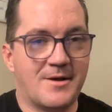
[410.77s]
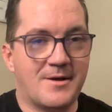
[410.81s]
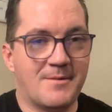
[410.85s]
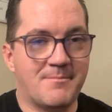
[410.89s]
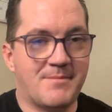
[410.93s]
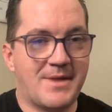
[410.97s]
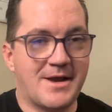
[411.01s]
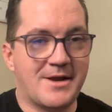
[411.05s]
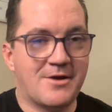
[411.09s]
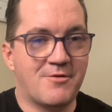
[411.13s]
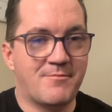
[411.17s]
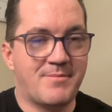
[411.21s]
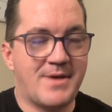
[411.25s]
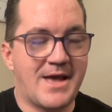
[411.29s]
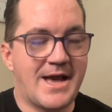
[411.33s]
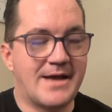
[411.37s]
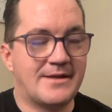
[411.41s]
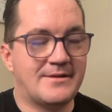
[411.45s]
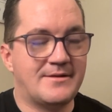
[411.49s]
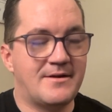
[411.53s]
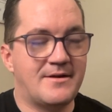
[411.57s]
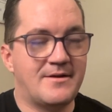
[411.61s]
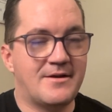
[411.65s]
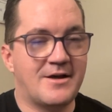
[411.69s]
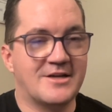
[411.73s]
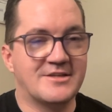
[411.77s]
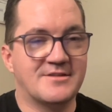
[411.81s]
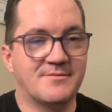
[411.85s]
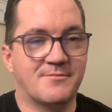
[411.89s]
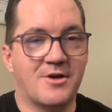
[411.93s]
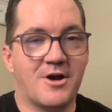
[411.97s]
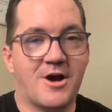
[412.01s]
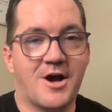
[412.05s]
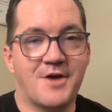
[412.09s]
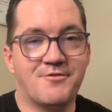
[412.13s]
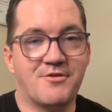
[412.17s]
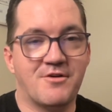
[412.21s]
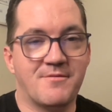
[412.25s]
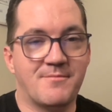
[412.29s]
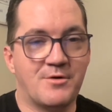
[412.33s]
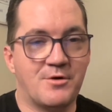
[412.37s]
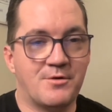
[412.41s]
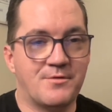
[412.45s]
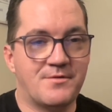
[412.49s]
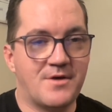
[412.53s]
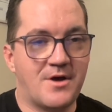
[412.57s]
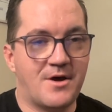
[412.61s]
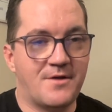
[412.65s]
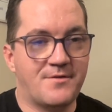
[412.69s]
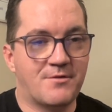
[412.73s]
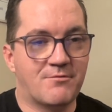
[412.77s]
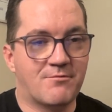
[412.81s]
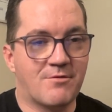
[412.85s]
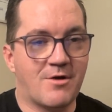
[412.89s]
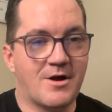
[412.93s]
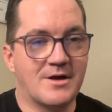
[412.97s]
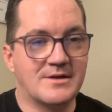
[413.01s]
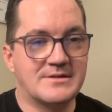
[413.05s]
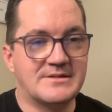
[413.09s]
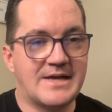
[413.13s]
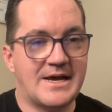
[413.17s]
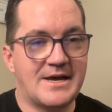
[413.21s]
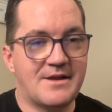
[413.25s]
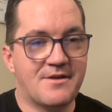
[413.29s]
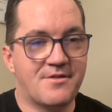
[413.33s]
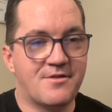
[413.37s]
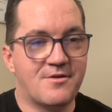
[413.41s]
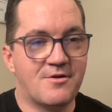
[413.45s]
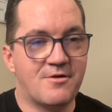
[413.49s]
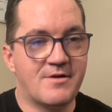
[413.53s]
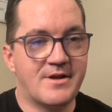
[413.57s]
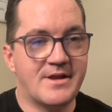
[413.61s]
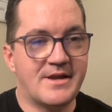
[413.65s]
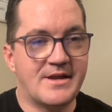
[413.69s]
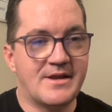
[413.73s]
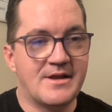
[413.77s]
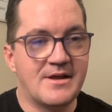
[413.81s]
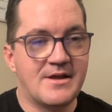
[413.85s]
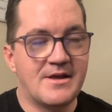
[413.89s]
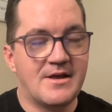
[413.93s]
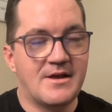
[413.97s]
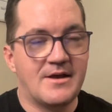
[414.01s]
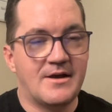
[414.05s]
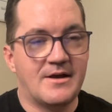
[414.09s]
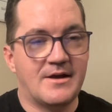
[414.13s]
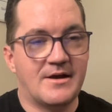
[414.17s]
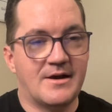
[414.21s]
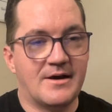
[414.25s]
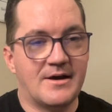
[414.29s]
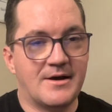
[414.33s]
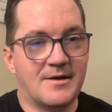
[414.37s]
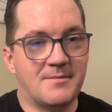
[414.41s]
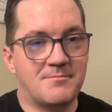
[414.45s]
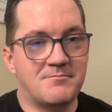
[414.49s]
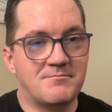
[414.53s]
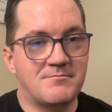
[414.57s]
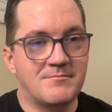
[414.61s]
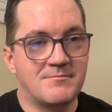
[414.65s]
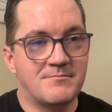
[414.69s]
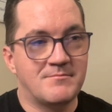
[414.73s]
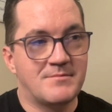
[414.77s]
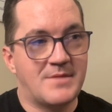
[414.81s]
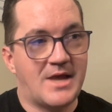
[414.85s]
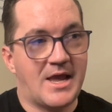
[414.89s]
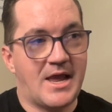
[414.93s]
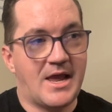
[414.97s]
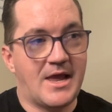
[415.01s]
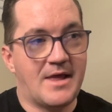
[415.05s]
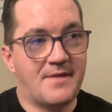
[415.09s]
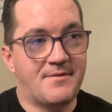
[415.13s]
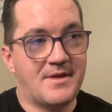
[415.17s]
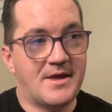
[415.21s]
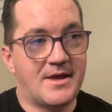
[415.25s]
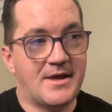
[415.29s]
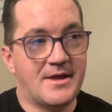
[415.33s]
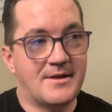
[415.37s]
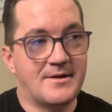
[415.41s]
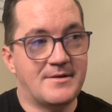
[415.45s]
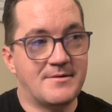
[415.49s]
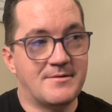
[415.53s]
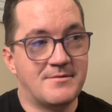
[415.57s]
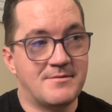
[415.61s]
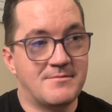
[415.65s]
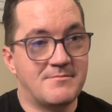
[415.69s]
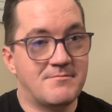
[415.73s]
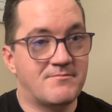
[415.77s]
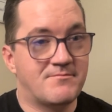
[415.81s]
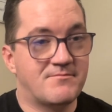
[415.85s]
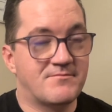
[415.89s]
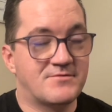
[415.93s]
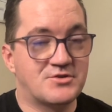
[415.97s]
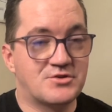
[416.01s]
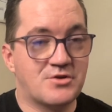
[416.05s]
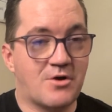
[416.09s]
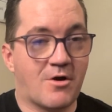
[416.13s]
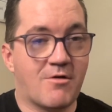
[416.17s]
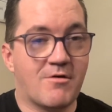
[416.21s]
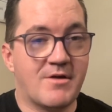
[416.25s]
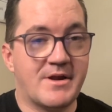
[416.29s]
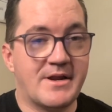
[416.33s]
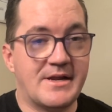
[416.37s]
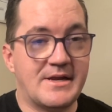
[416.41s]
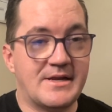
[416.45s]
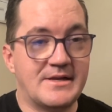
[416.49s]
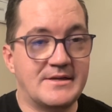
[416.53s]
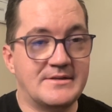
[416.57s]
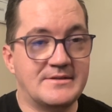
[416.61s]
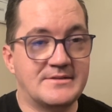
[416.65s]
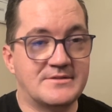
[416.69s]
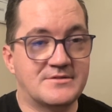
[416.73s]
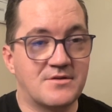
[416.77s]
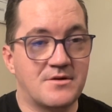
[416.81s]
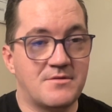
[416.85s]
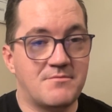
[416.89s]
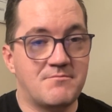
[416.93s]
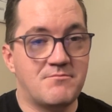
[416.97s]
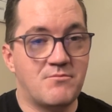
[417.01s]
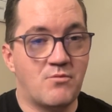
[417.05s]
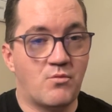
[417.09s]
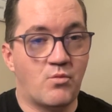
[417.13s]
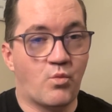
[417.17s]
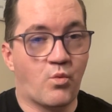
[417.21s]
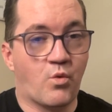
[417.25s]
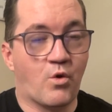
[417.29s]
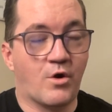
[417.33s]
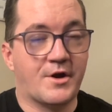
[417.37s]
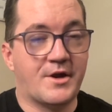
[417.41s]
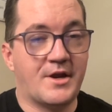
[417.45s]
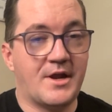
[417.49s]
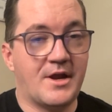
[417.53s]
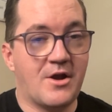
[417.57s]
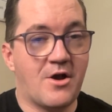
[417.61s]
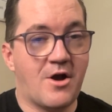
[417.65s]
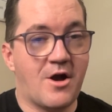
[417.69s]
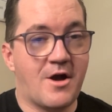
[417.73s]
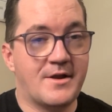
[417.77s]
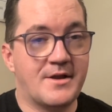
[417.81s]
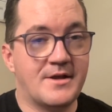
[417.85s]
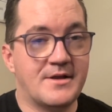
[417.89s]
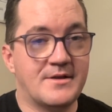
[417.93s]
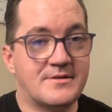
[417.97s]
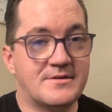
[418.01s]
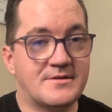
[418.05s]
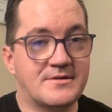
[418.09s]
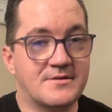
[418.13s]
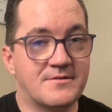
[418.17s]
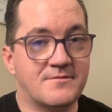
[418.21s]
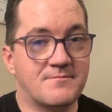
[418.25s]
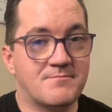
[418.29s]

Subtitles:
Michael Backlund and Nazem Kadri are both on the wrong side of 30, and then Zary is working on it.